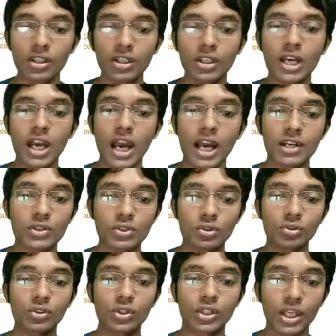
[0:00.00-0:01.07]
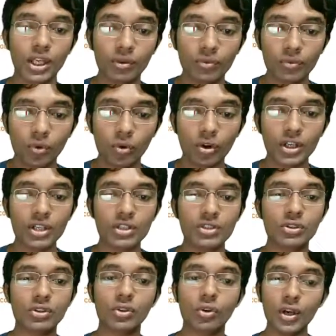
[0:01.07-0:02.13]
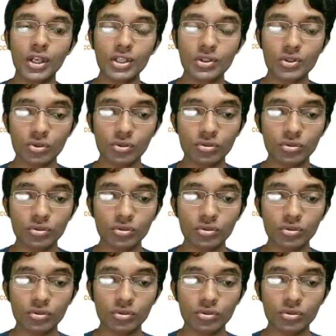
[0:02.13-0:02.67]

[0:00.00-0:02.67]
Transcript: And so therefore it's going to